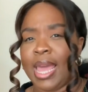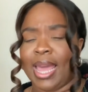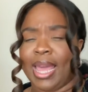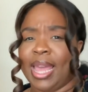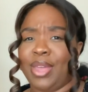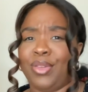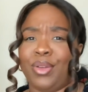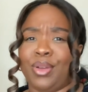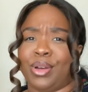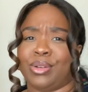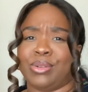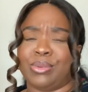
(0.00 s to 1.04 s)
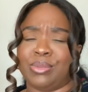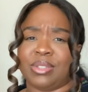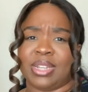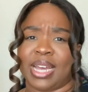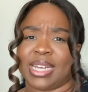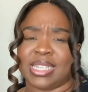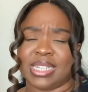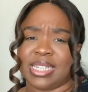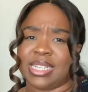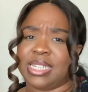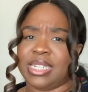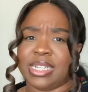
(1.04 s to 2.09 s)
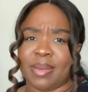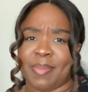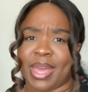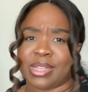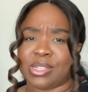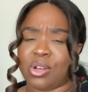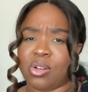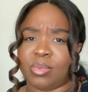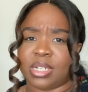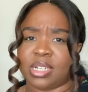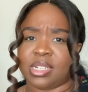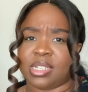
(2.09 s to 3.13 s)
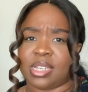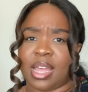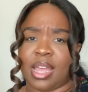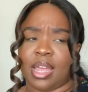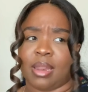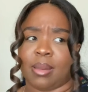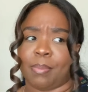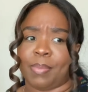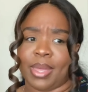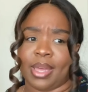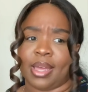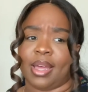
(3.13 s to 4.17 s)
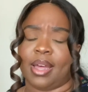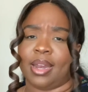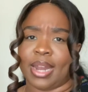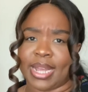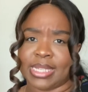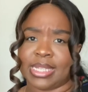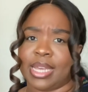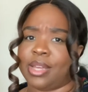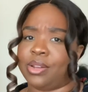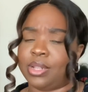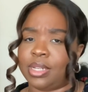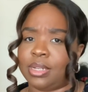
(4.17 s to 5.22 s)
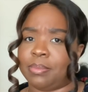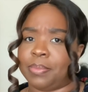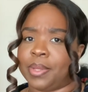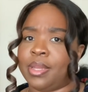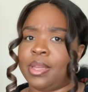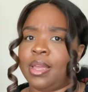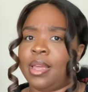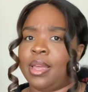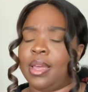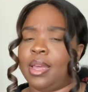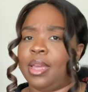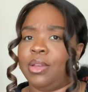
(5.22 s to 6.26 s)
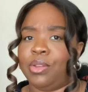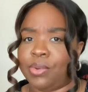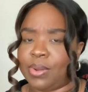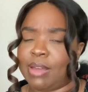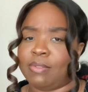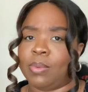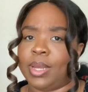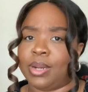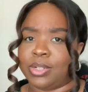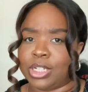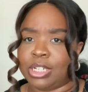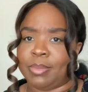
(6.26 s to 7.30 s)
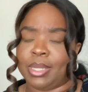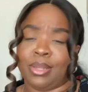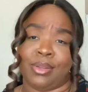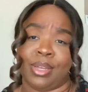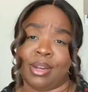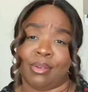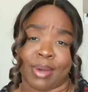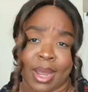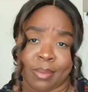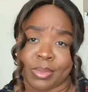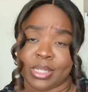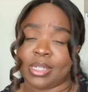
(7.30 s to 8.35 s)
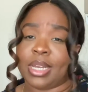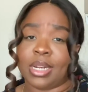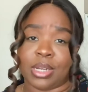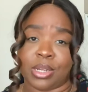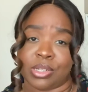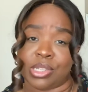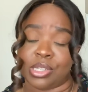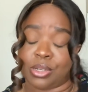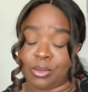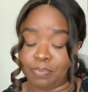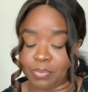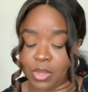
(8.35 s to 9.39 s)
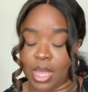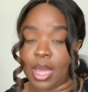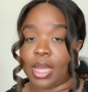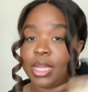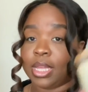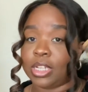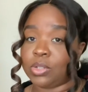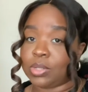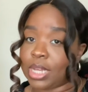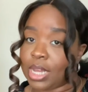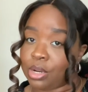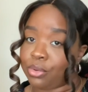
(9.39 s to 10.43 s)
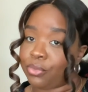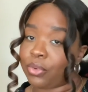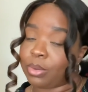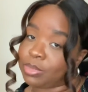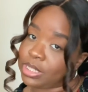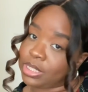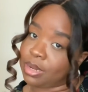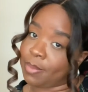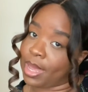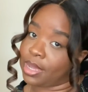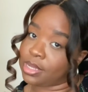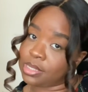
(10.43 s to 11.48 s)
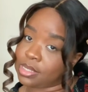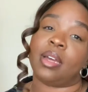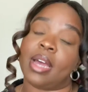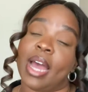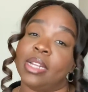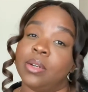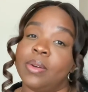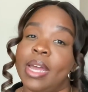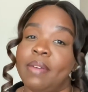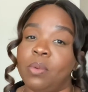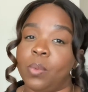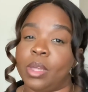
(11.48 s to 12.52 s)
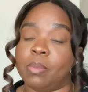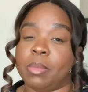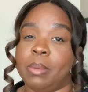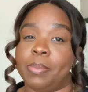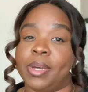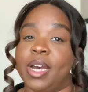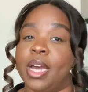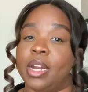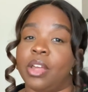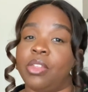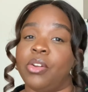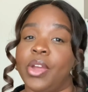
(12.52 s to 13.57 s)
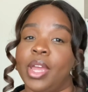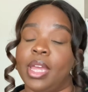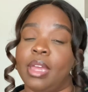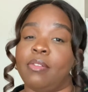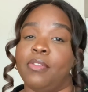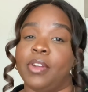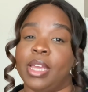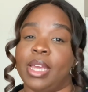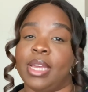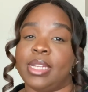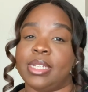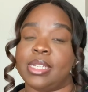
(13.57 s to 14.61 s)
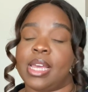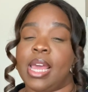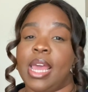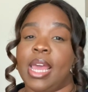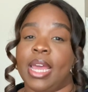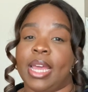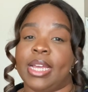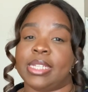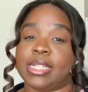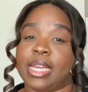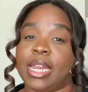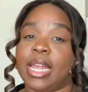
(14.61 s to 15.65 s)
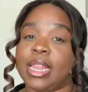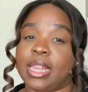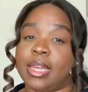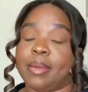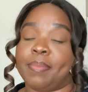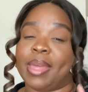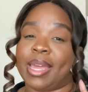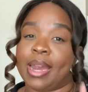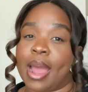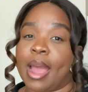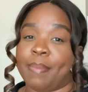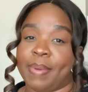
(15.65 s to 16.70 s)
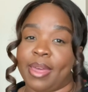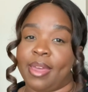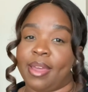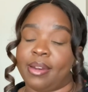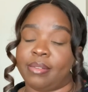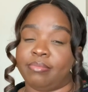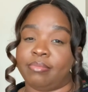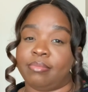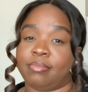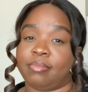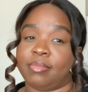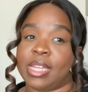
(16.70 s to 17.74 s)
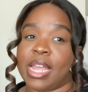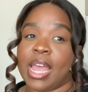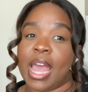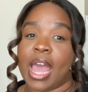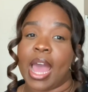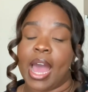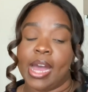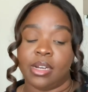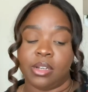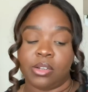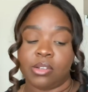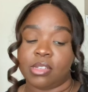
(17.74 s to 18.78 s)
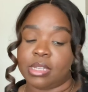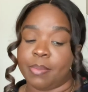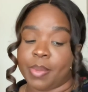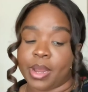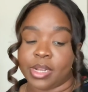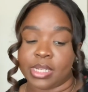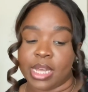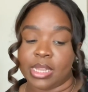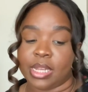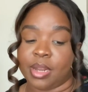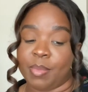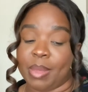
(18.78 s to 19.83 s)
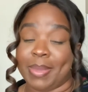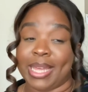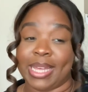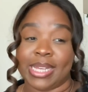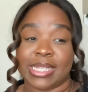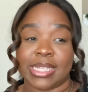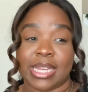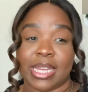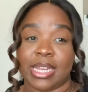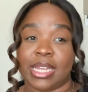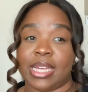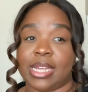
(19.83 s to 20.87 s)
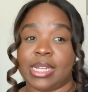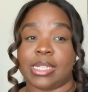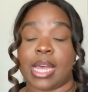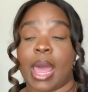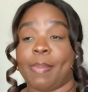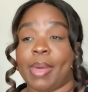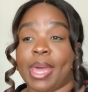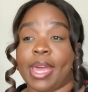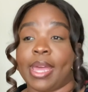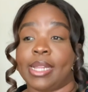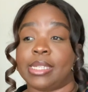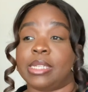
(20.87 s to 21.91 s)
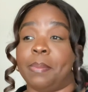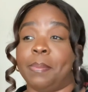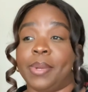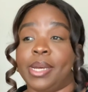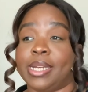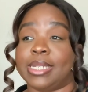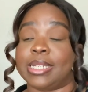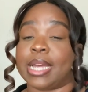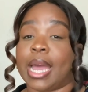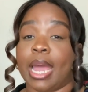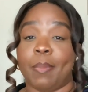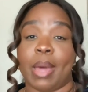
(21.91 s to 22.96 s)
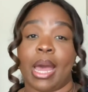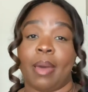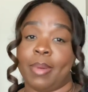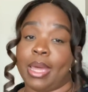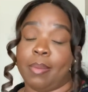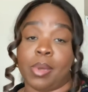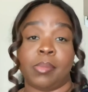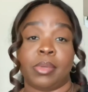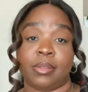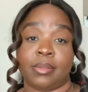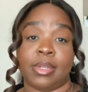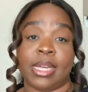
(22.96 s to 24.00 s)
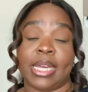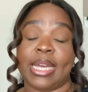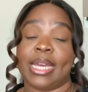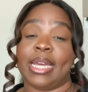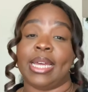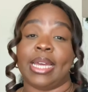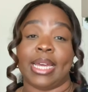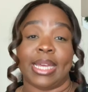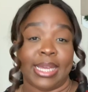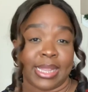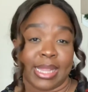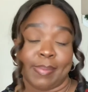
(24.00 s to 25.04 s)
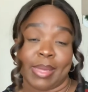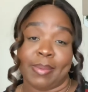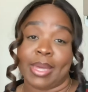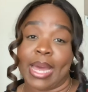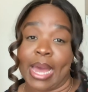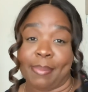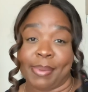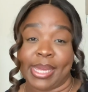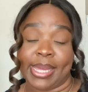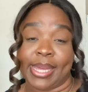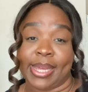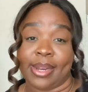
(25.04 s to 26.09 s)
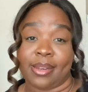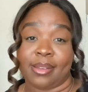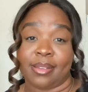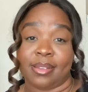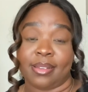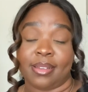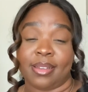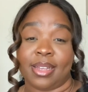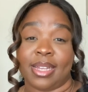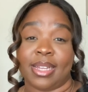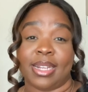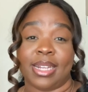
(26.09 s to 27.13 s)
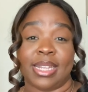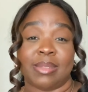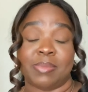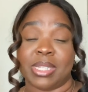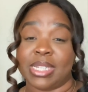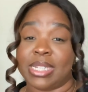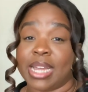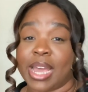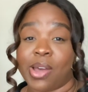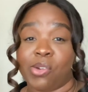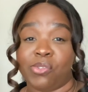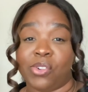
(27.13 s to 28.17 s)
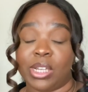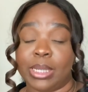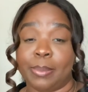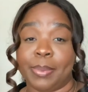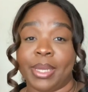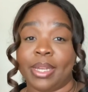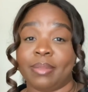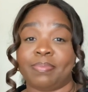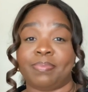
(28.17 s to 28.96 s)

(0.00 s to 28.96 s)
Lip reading: And you can go, like I said, to TJ Maxx, Home Goods, and pick a nice candle up. And you don't have to wait on shipping. You can get it wrapped and all. So yeah, get you a candle from TJ Maxx. I don't have it with me, but another great gift for kids is getting them an iPad. I know some parents out there may be against getting kids iPads, but I'm an iPad mama. Get that baby an iPad. Let them sit down for a little bit.